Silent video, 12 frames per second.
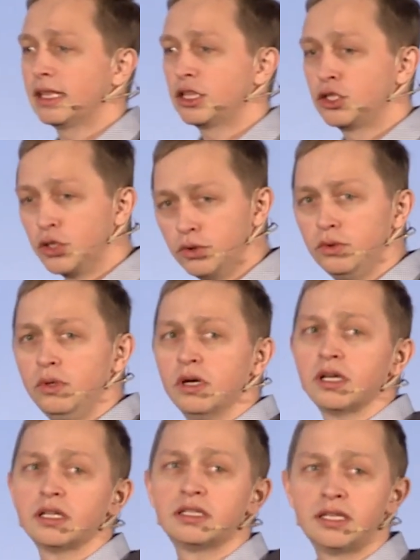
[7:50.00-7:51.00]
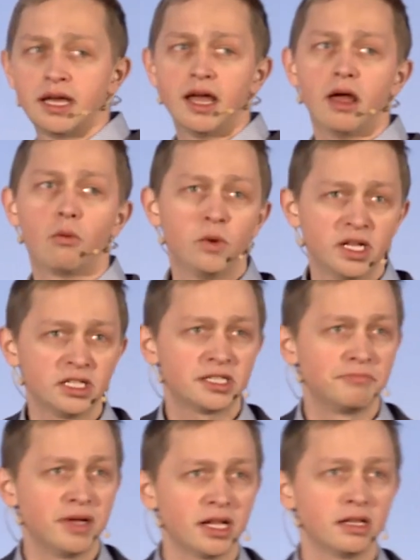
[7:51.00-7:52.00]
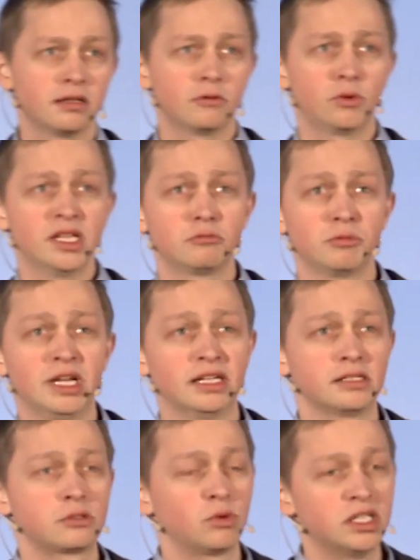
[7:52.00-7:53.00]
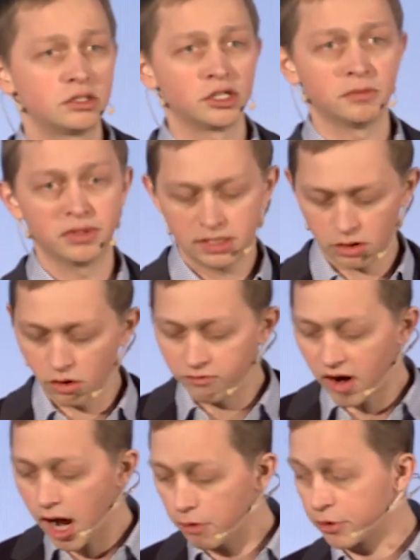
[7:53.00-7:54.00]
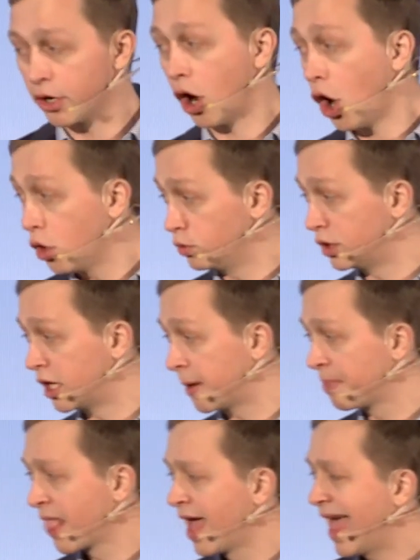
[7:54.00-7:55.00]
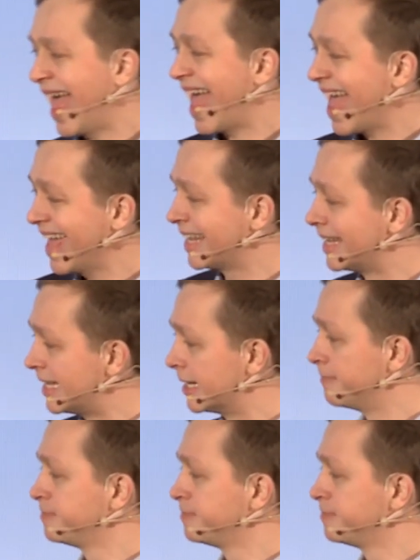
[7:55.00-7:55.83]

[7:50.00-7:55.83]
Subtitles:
to the windmills, wind turbines of our own. And